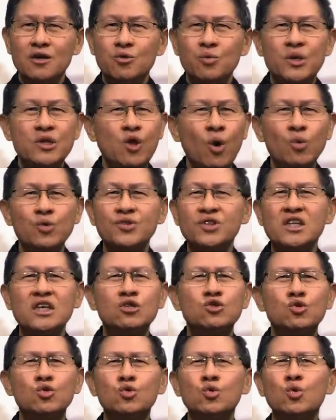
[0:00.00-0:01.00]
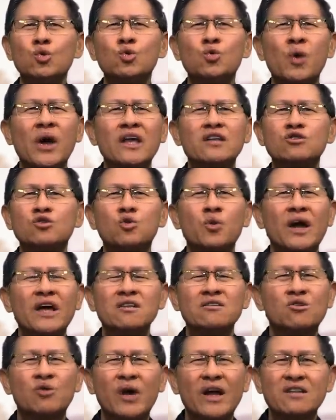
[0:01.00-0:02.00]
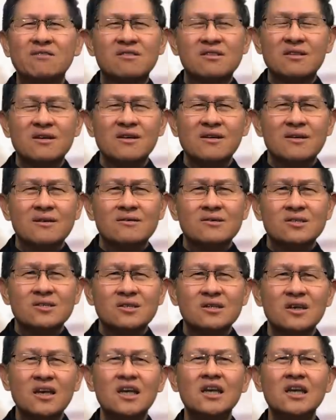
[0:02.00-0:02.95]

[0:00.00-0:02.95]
We don't need to do great, great, great things.